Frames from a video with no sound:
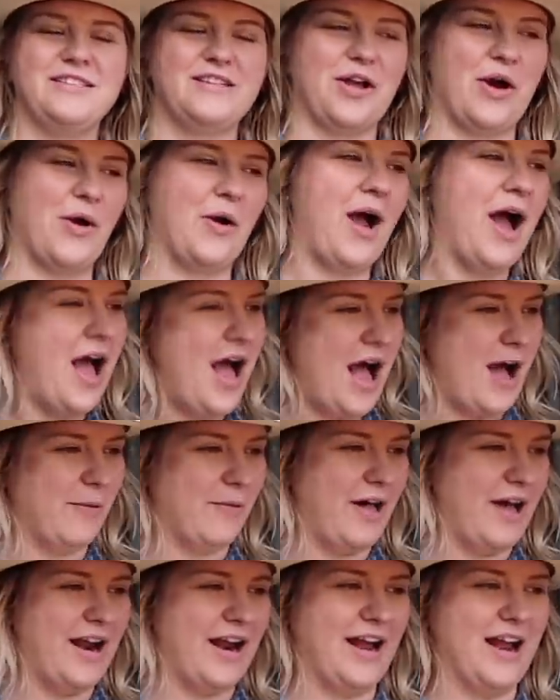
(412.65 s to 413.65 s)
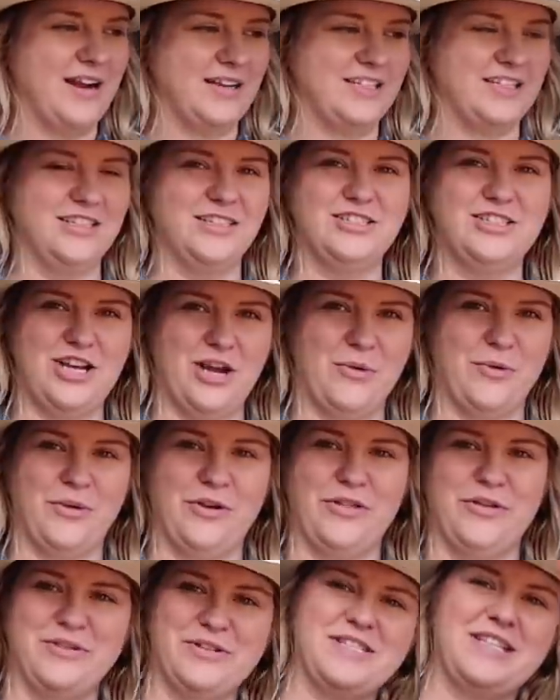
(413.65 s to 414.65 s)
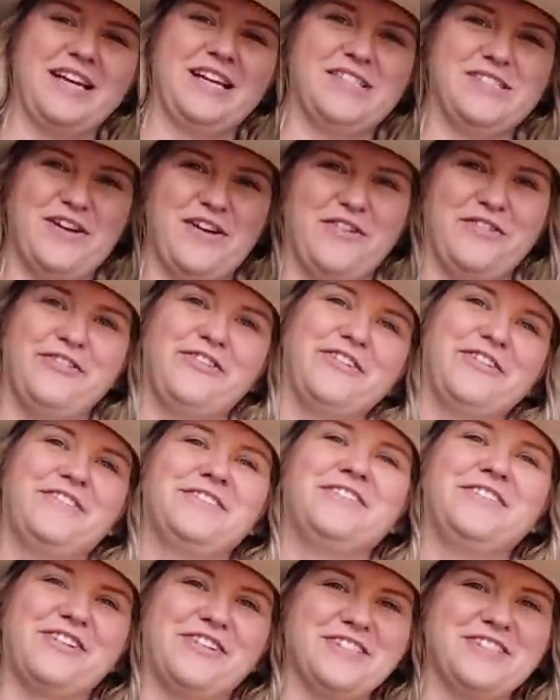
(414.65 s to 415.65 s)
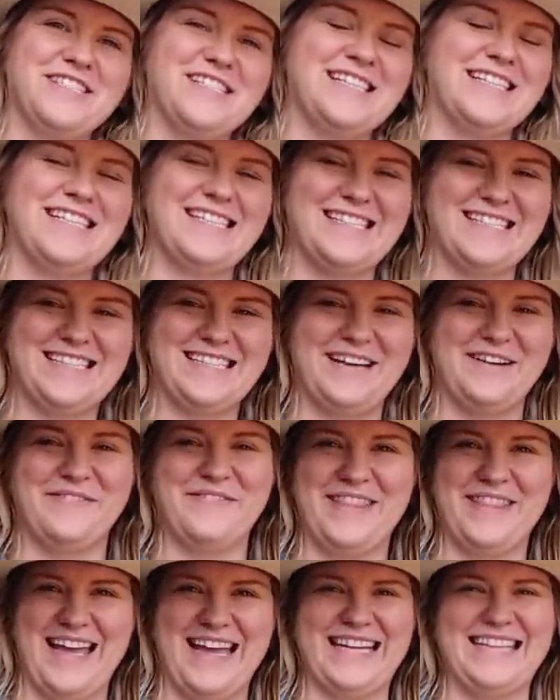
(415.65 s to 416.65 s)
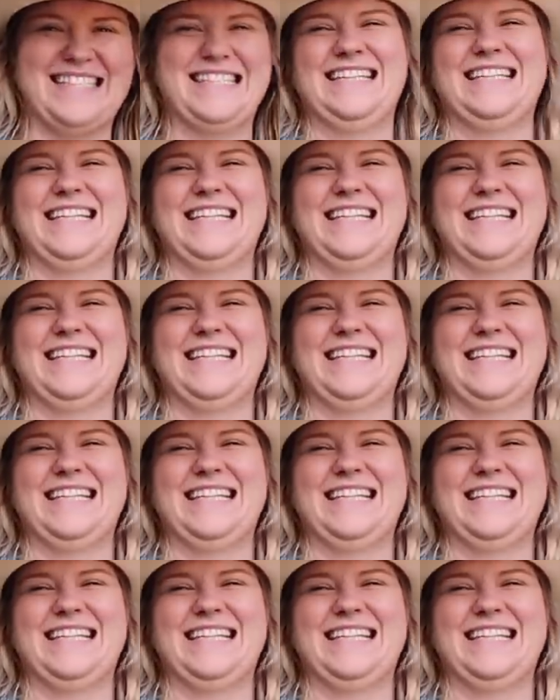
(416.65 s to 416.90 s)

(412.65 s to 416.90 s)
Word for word: So I'm glad I got to check one of those things off those list of things.